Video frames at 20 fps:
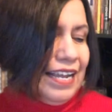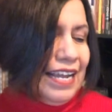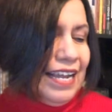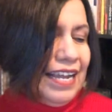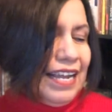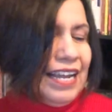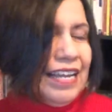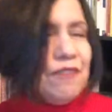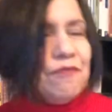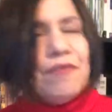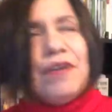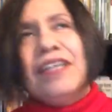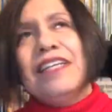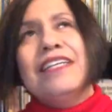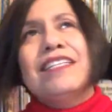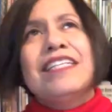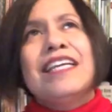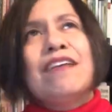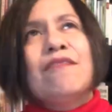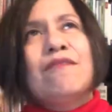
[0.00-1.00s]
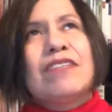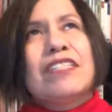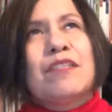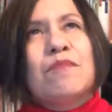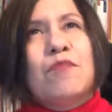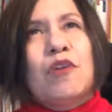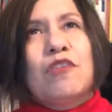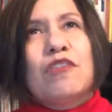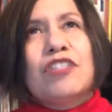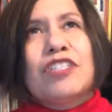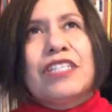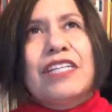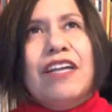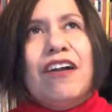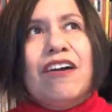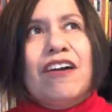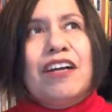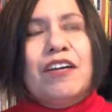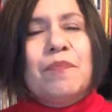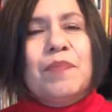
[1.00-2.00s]
I want to say it was emotionally
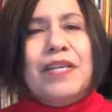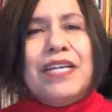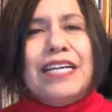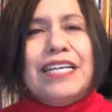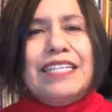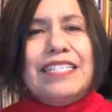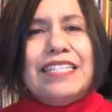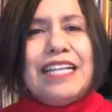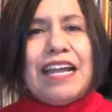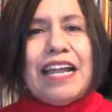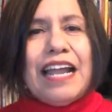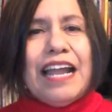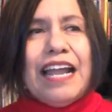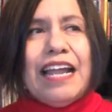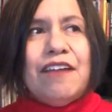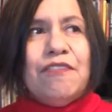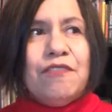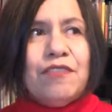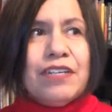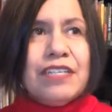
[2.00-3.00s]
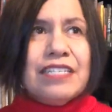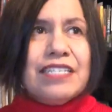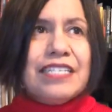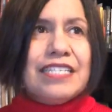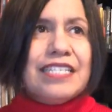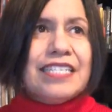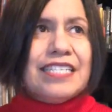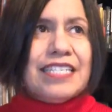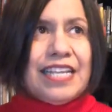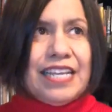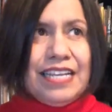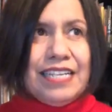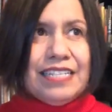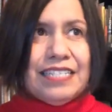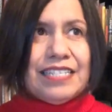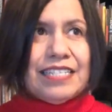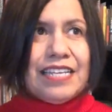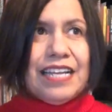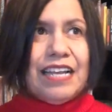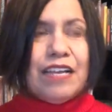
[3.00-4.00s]
hard because ever
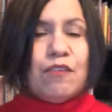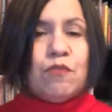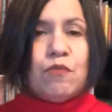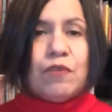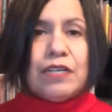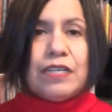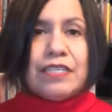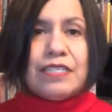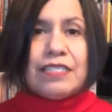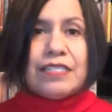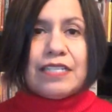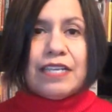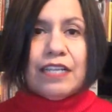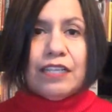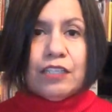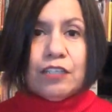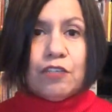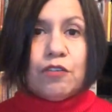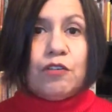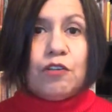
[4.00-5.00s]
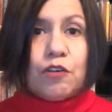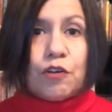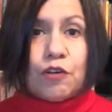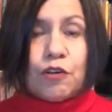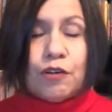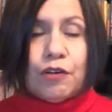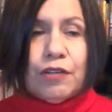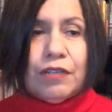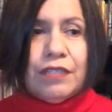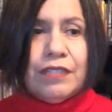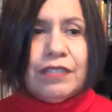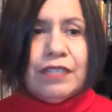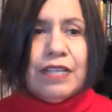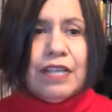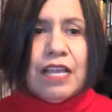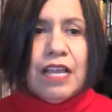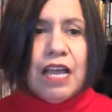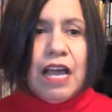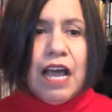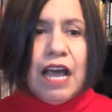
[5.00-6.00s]
since I was a little girl,
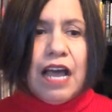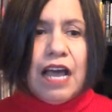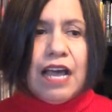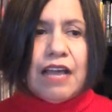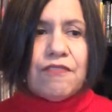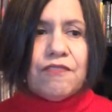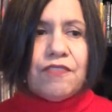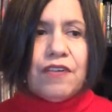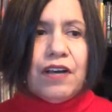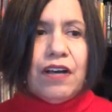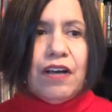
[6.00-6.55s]
I've